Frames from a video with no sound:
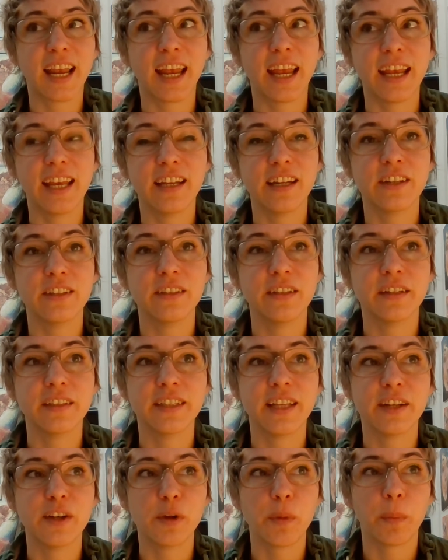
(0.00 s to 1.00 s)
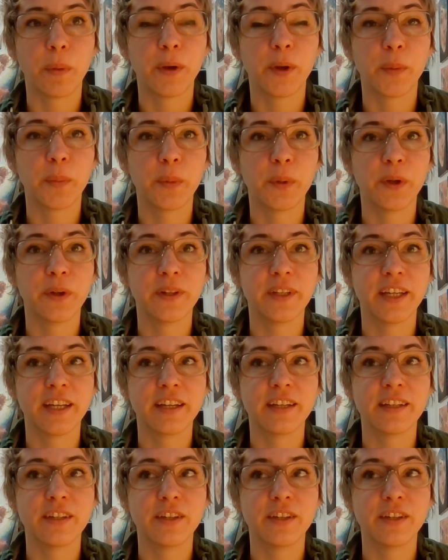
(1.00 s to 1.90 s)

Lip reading: And I'll look that up and I'll put a link